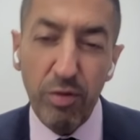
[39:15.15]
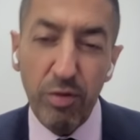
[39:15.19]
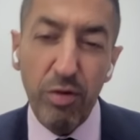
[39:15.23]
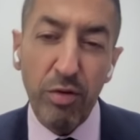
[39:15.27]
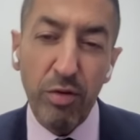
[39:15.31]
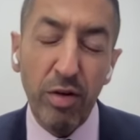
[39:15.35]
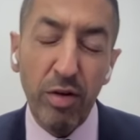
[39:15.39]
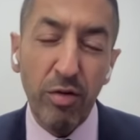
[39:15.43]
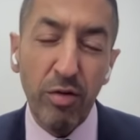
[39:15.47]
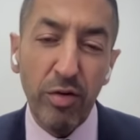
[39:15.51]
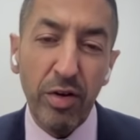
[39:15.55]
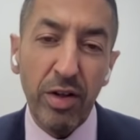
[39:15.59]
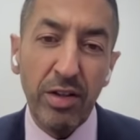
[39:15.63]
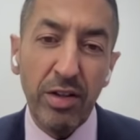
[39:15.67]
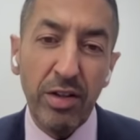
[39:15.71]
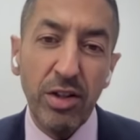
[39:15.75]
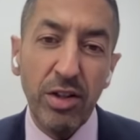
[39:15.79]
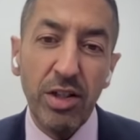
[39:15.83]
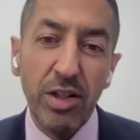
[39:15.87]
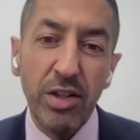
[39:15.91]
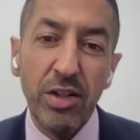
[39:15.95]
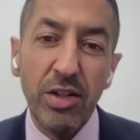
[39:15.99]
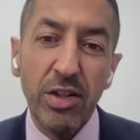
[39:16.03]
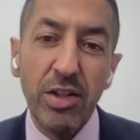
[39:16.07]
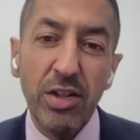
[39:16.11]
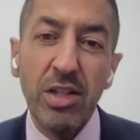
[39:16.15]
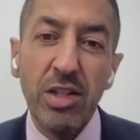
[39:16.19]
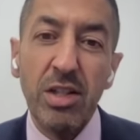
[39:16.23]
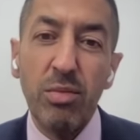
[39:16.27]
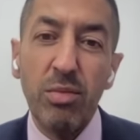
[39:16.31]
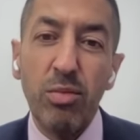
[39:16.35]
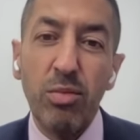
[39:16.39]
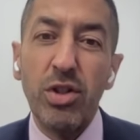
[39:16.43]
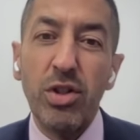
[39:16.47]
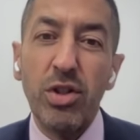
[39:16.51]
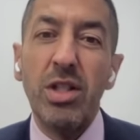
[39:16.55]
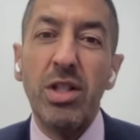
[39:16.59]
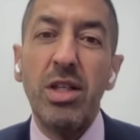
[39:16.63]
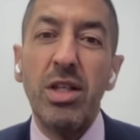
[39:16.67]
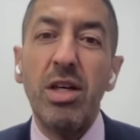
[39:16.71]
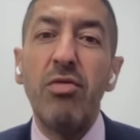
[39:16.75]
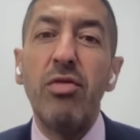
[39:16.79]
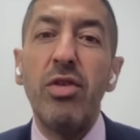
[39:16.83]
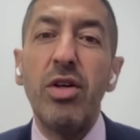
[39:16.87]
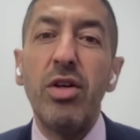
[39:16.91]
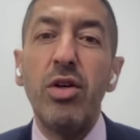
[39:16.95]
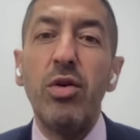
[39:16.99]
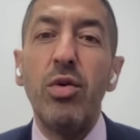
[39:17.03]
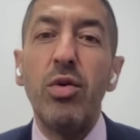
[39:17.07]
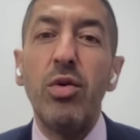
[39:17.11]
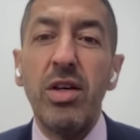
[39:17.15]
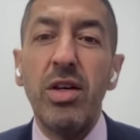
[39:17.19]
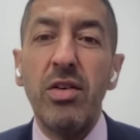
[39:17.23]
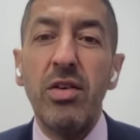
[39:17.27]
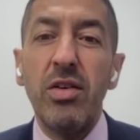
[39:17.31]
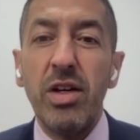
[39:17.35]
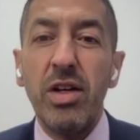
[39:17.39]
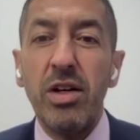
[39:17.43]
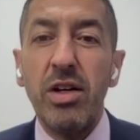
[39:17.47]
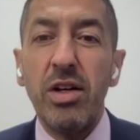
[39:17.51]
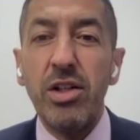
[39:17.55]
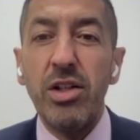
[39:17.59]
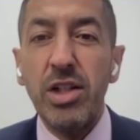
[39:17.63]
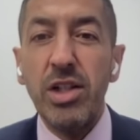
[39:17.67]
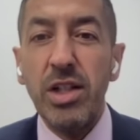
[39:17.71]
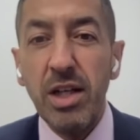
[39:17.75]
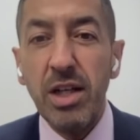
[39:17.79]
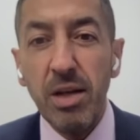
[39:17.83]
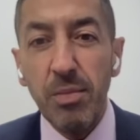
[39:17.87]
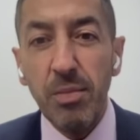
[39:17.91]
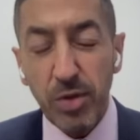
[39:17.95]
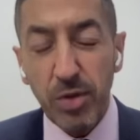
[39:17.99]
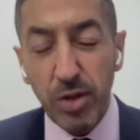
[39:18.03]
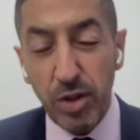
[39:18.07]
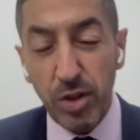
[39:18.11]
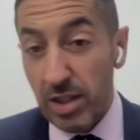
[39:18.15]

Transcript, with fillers: if you've never felt actually the system was giving you things that are actually